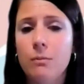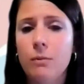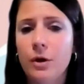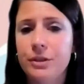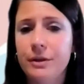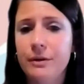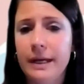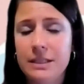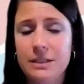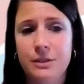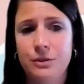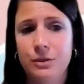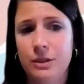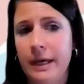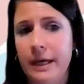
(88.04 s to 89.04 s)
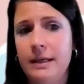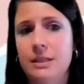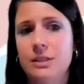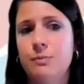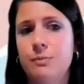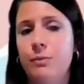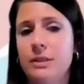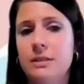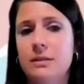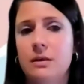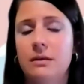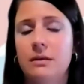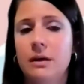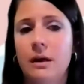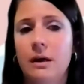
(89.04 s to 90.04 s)
Our moderator today is Prince
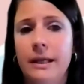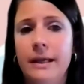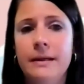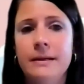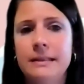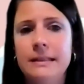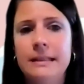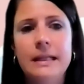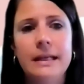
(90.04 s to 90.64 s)
Kangale,